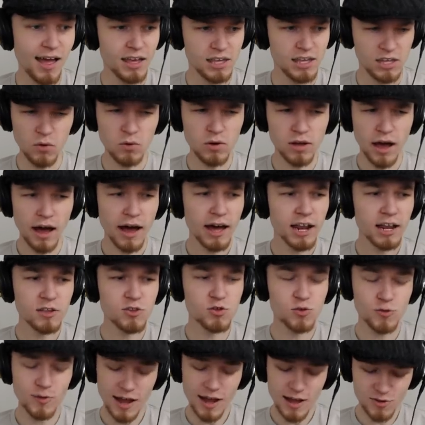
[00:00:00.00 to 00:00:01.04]
You got a
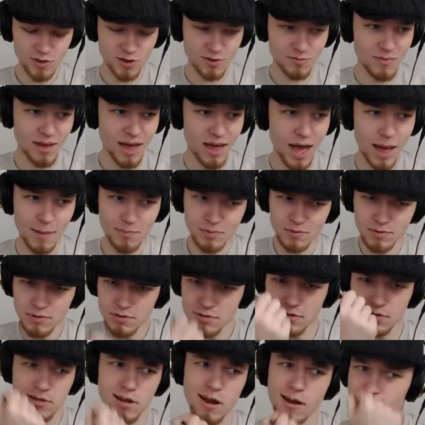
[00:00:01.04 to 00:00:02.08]
treasure map!
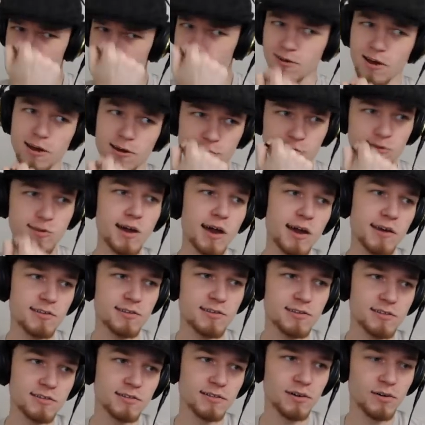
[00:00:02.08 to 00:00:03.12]
Yes, yes,
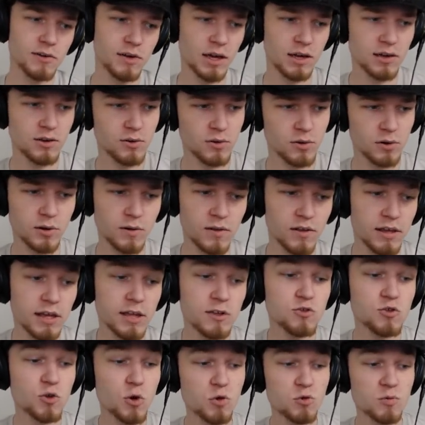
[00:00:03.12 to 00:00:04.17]
yes! Okay, cool.
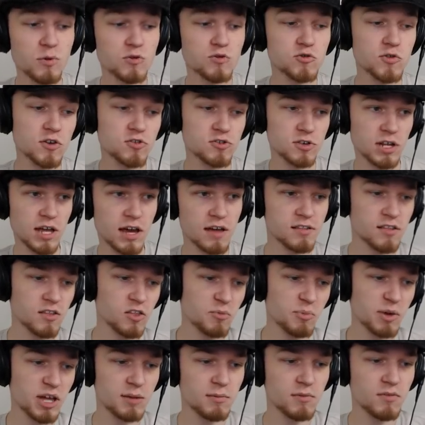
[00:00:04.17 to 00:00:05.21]
It shows where treasure lies at
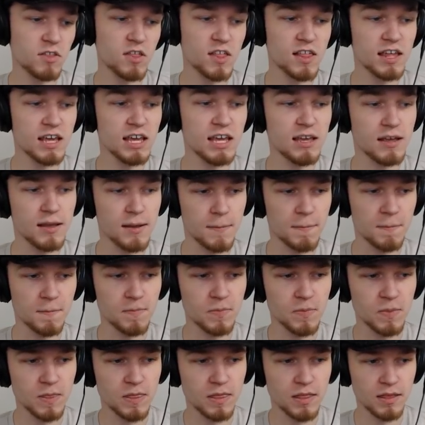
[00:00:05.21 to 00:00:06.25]
the bottom of the sea.
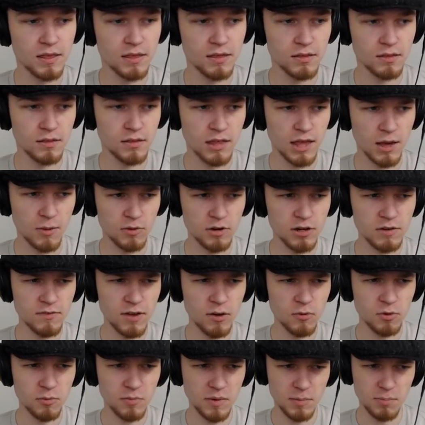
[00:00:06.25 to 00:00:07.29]
I wonder if
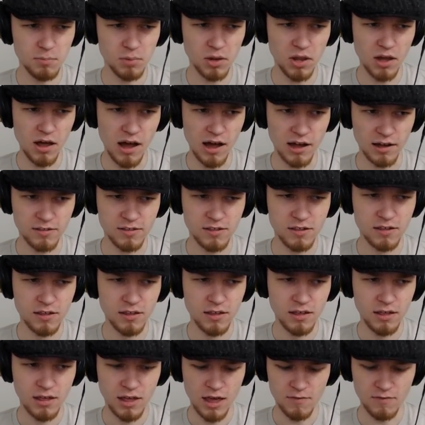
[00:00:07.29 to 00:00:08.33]
I would be blocked
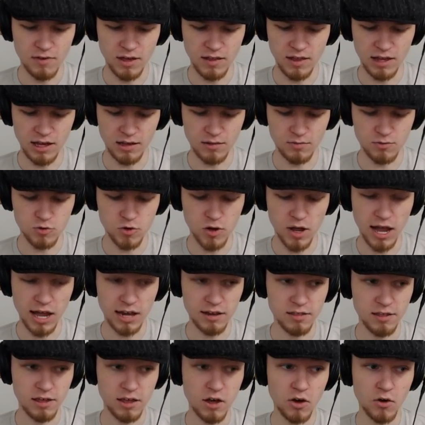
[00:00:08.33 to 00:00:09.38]
if I, like,
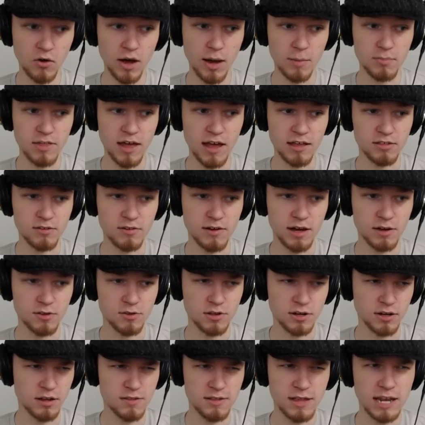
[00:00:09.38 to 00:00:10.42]
tried to go up that
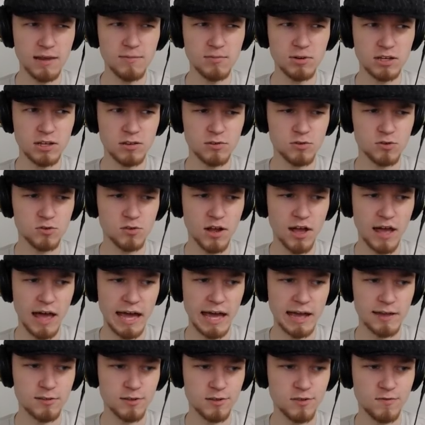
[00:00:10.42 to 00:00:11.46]
direction, because I never did
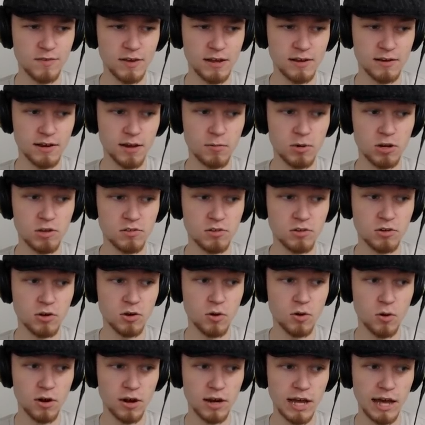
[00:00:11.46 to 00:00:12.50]
try. I just figured I wanted to go to
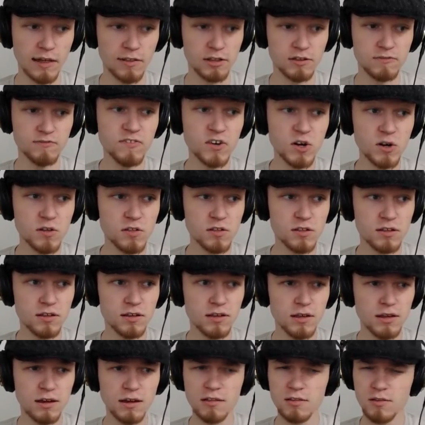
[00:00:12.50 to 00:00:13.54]
Goron Island first,
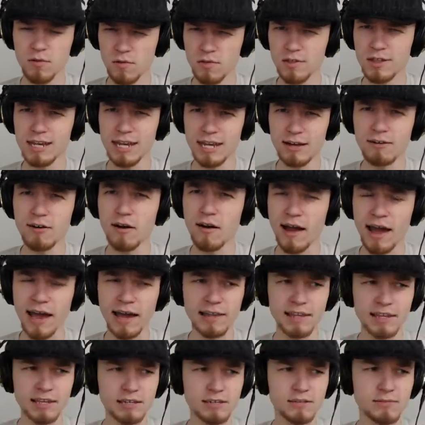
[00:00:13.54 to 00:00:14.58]
because it was the nearer
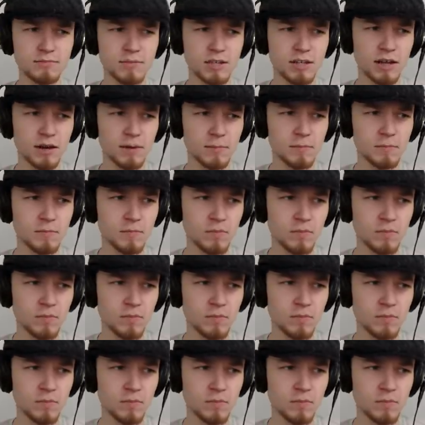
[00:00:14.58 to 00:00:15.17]
island, you know.